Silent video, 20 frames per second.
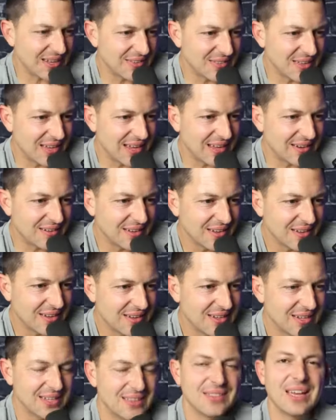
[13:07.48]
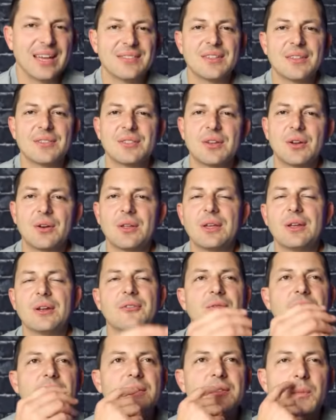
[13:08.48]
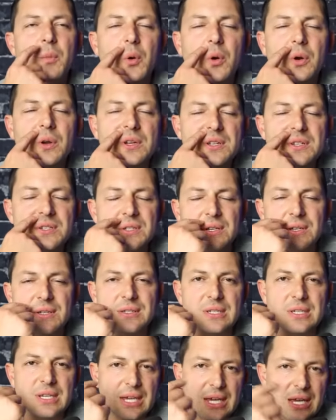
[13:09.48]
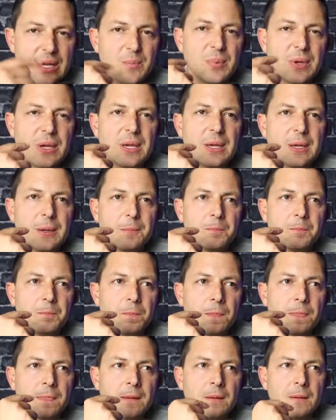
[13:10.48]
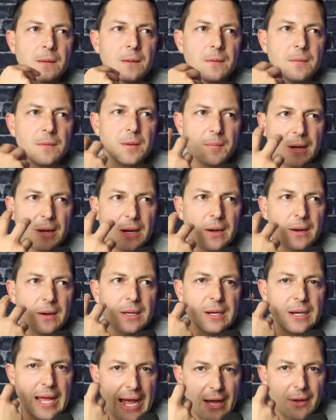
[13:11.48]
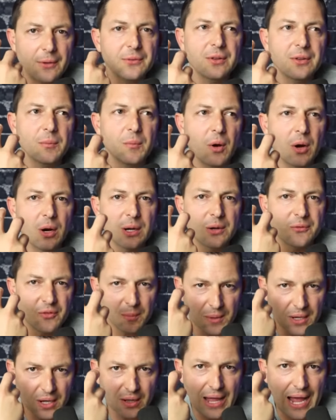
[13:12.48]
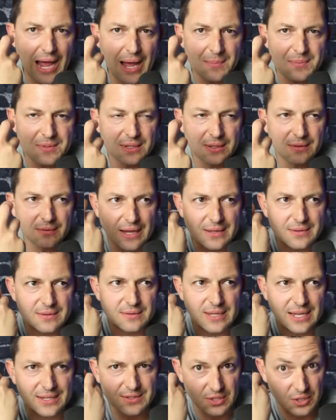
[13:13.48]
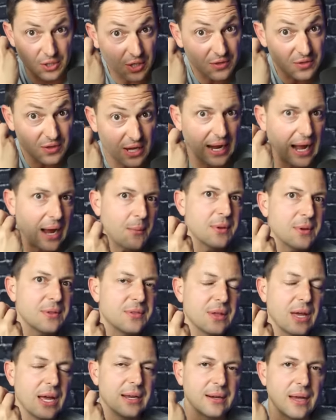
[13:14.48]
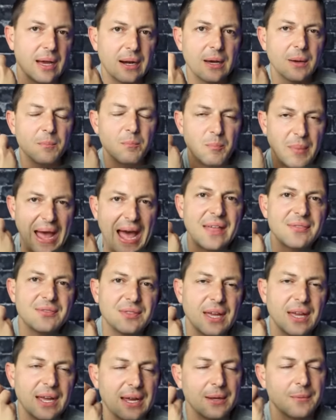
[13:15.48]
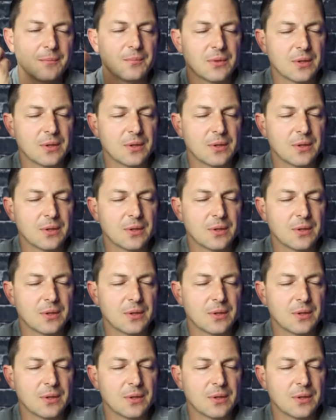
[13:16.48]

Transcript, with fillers: that that the 30-year fixed mortgage is keeping the American housing market from collapsing? That that's a good thing, I would think, not a bad thing.